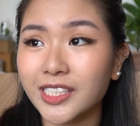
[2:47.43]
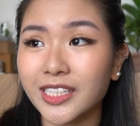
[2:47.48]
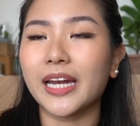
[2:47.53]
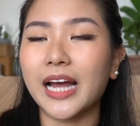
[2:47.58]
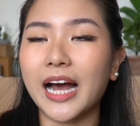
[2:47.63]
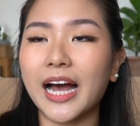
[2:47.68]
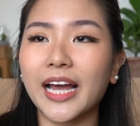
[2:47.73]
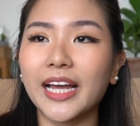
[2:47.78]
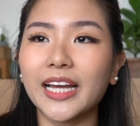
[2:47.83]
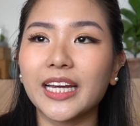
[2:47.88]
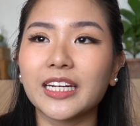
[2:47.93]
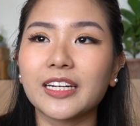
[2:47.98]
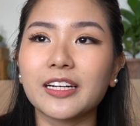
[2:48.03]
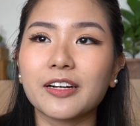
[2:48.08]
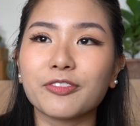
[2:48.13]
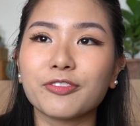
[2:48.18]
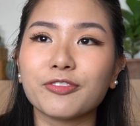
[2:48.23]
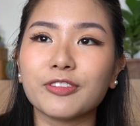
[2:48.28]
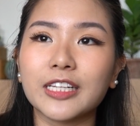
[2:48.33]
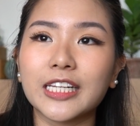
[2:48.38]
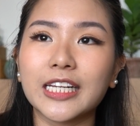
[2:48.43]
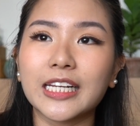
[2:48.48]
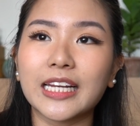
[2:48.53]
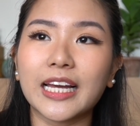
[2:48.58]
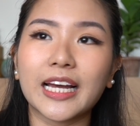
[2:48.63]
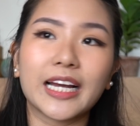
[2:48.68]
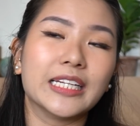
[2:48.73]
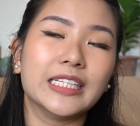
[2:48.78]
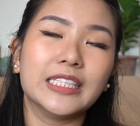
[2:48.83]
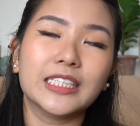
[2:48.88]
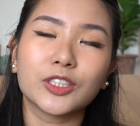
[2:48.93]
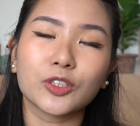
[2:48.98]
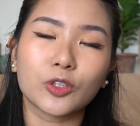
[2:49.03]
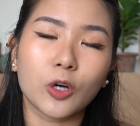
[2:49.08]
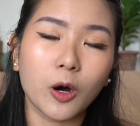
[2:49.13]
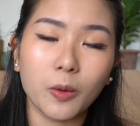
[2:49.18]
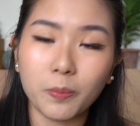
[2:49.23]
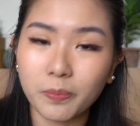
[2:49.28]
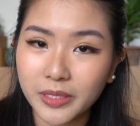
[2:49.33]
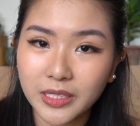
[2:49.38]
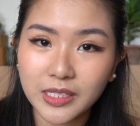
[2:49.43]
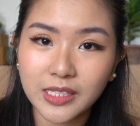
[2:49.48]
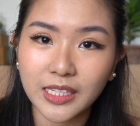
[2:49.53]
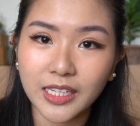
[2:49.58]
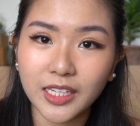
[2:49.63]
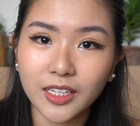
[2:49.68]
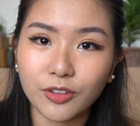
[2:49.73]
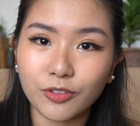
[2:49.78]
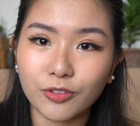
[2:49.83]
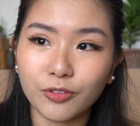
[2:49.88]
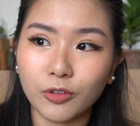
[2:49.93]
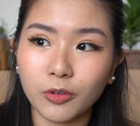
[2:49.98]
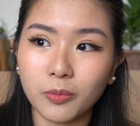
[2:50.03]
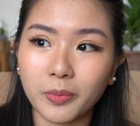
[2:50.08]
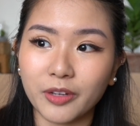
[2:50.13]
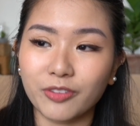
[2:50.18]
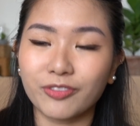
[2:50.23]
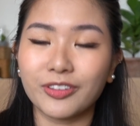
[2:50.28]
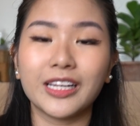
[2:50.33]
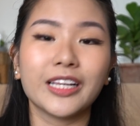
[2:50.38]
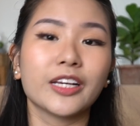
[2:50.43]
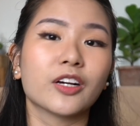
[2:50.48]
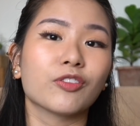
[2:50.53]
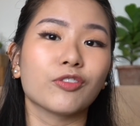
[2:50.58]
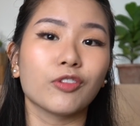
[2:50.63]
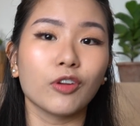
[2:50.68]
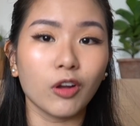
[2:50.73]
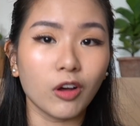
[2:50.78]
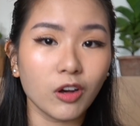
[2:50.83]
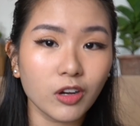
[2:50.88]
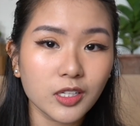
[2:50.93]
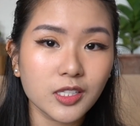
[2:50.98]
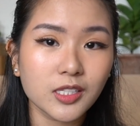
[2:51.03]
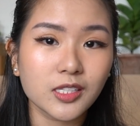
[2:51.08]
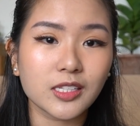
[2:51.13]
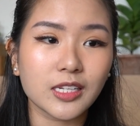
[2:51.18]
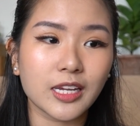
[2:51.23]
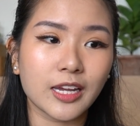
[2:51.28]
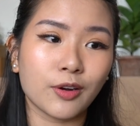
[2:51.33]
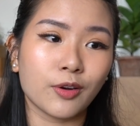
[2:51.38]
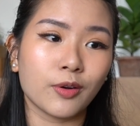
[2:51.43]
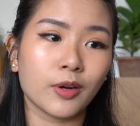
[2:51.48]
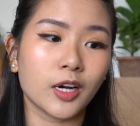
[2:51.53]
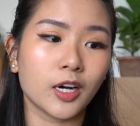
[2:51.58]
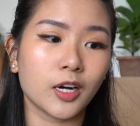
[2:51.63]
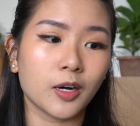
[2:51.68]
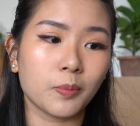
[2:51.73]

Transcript: And I ended up feeling like I needed to compensate for my feeling of loss and